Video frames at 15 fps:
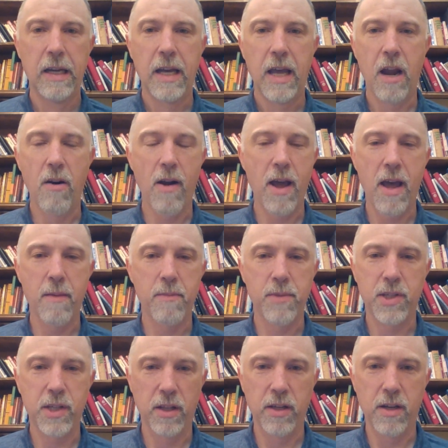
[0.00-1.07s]
Here I am,
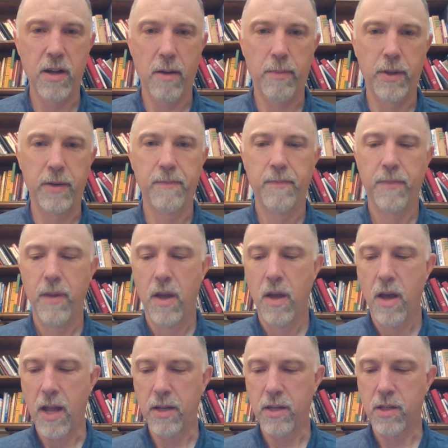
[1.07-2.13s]
still in Dublin.
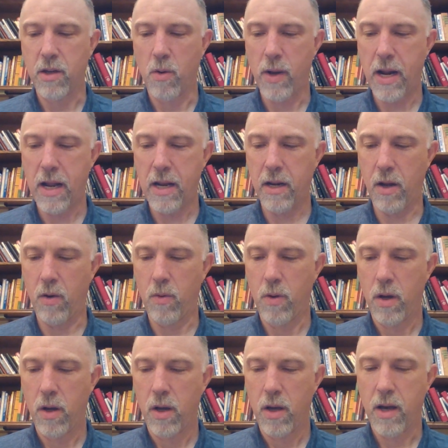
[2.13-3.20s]
And so what I do
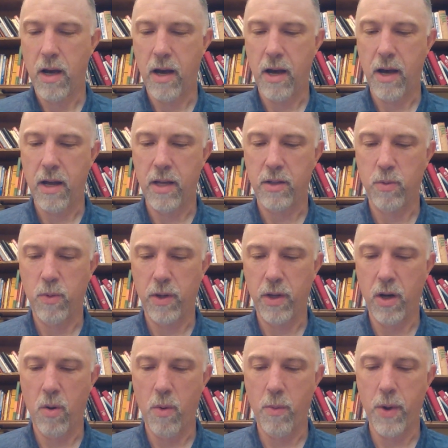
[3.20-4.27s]
uh, is, you
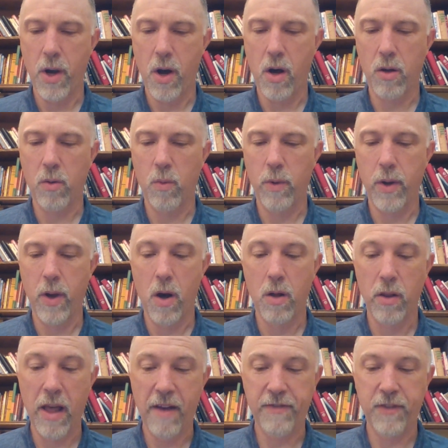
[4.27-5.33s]
know, when we all we all
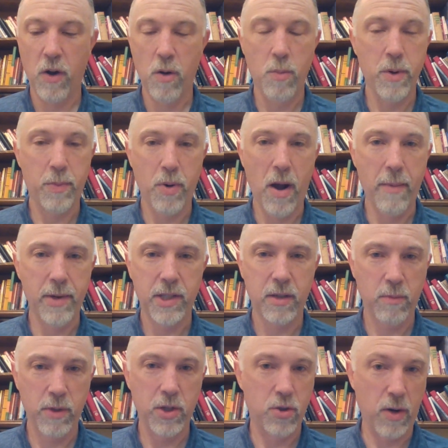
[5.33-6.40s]
left home, we promised
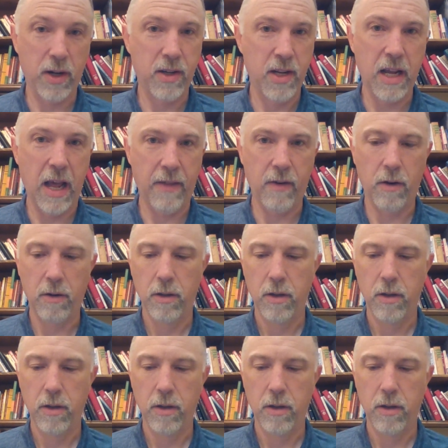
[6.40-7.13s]
that we drink together.